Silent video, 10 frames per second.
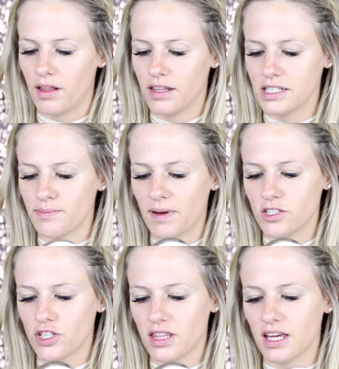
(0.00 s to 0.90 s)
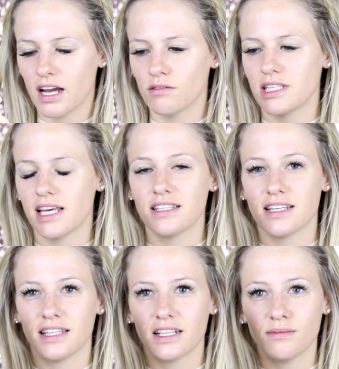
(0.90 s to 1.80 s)
This spongy thing, I would say it's
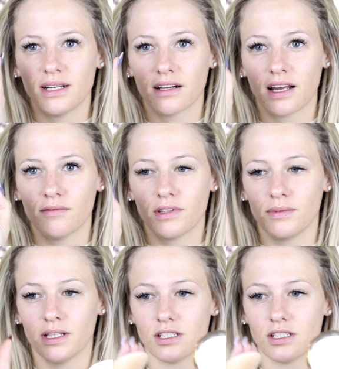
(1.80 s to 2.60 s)
a little bit uncomfortable.